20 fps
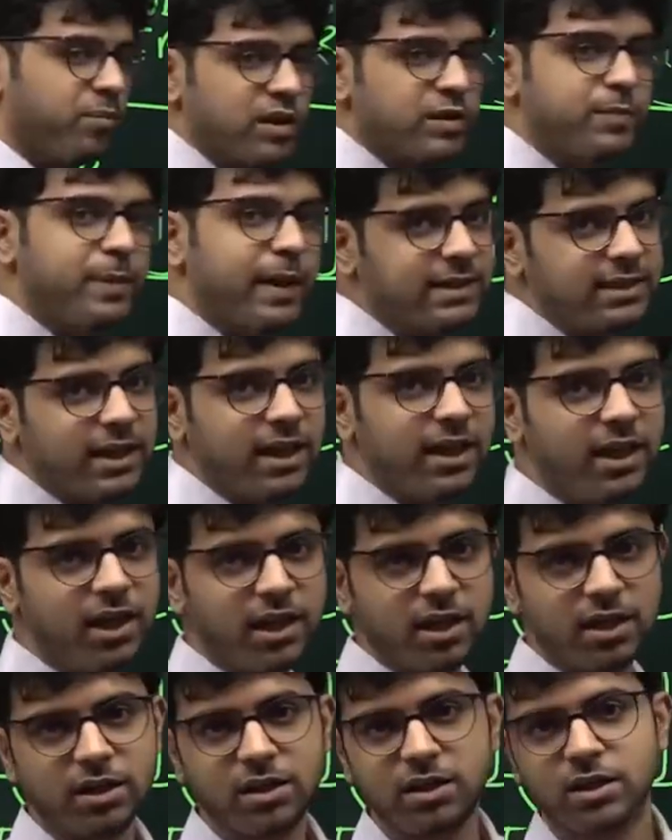na?
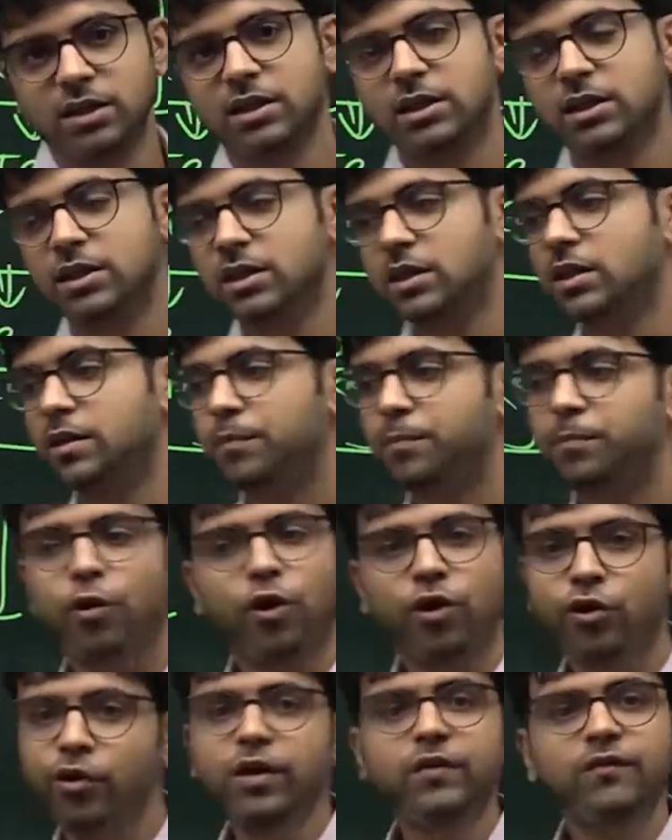
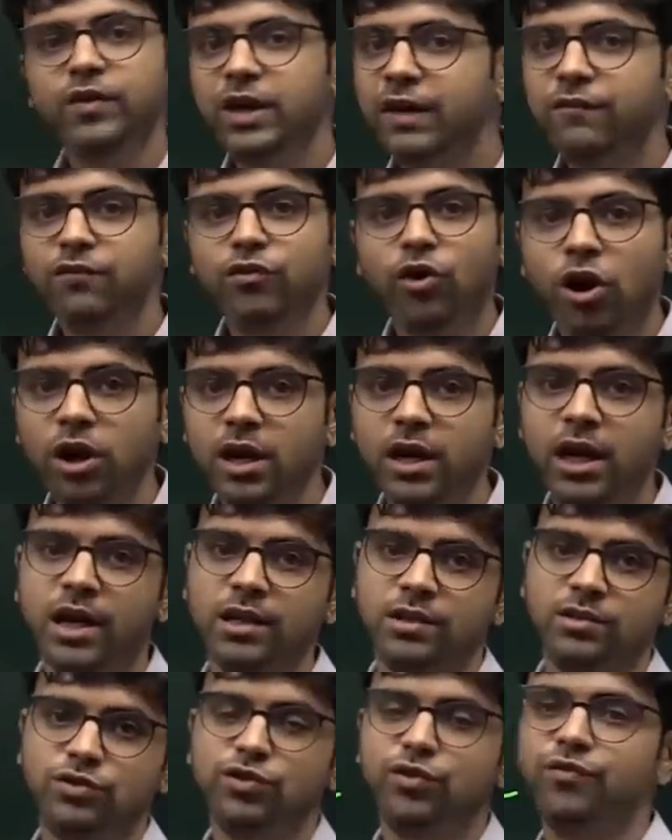Borrowing we have not done.
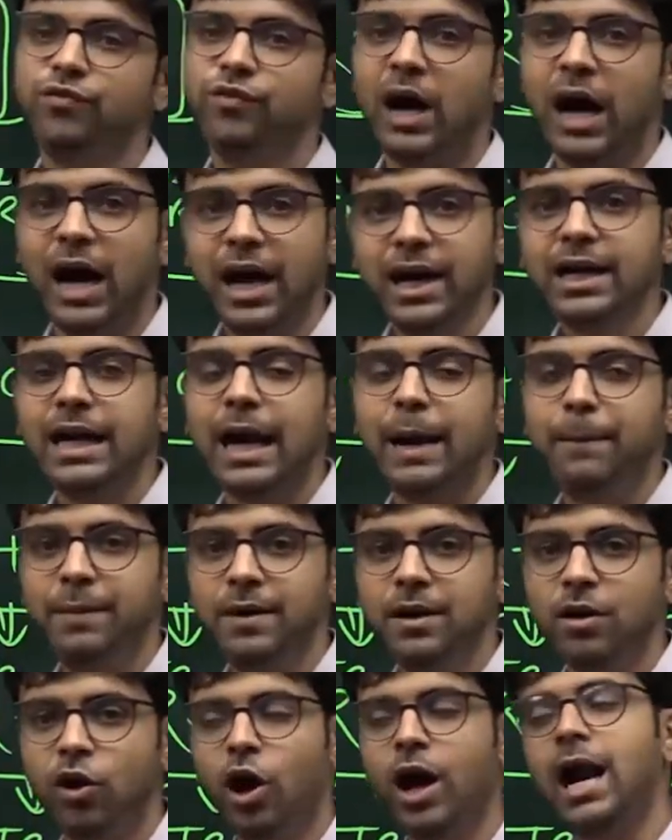So our capital
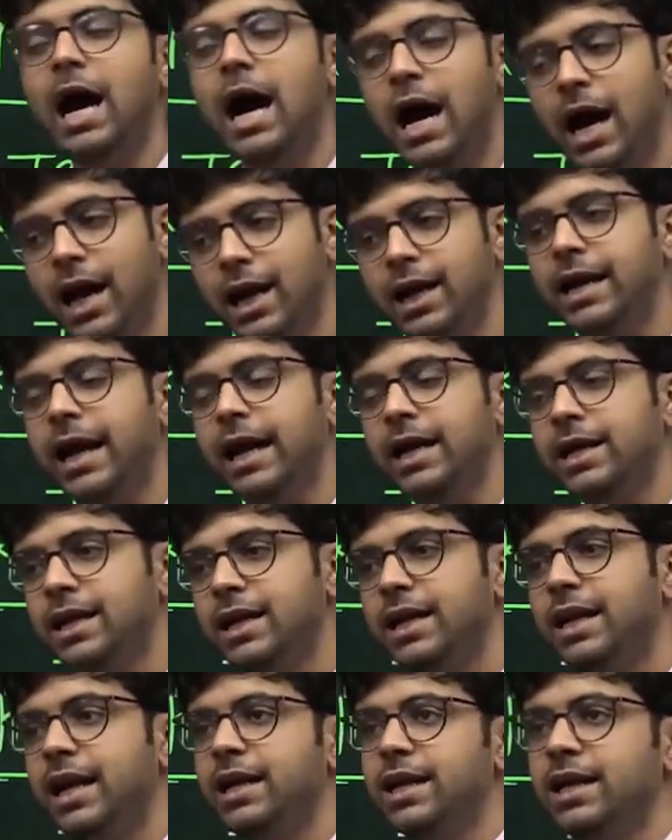or our debt
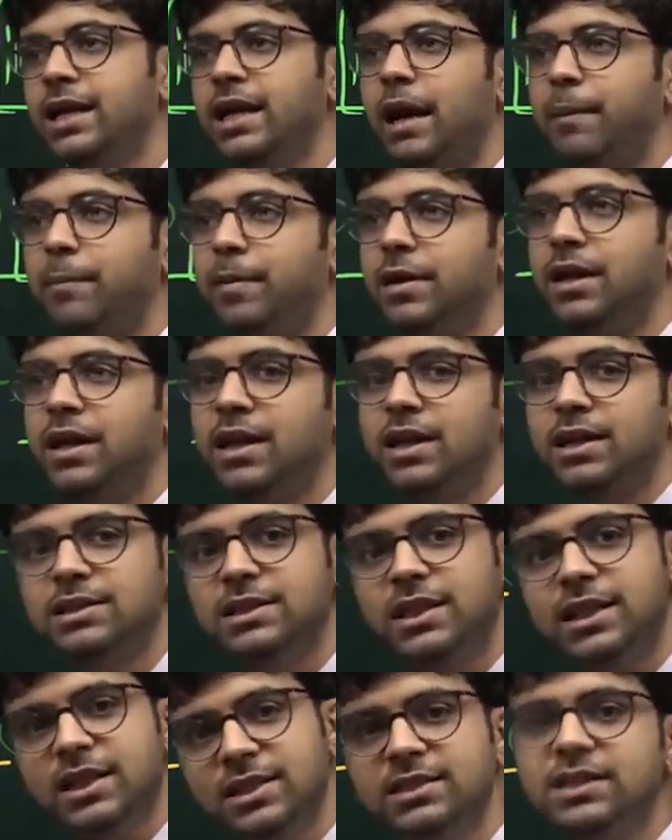creating capital
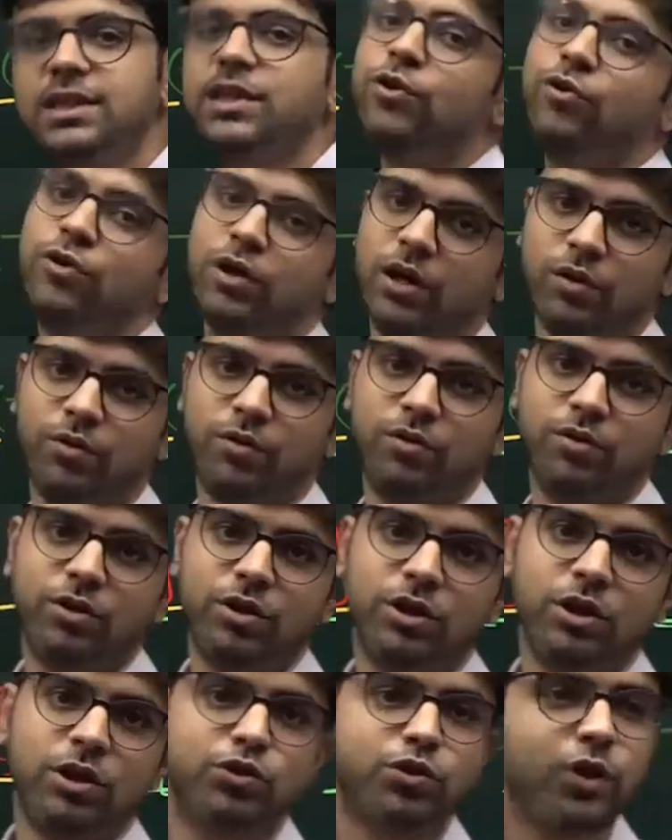receipt is zero now.
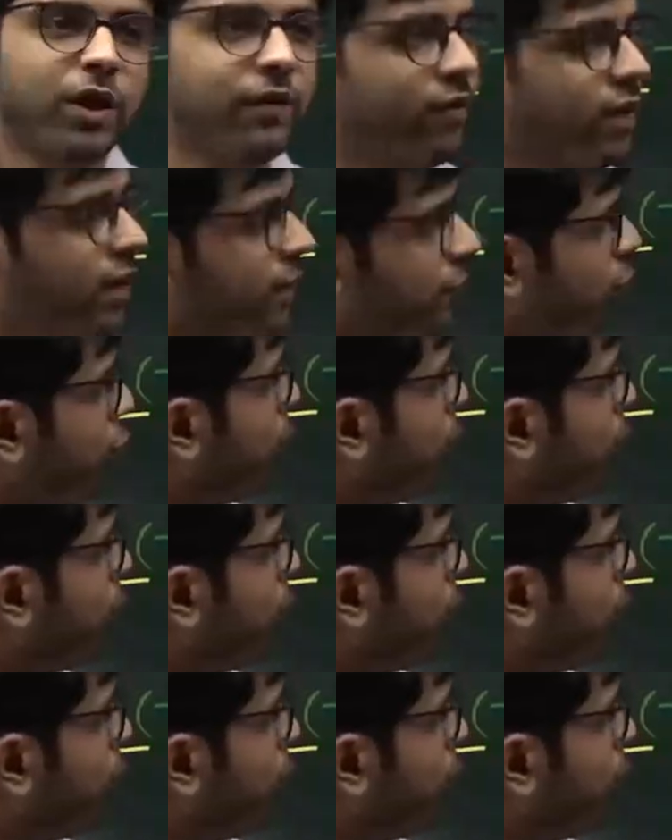So even if you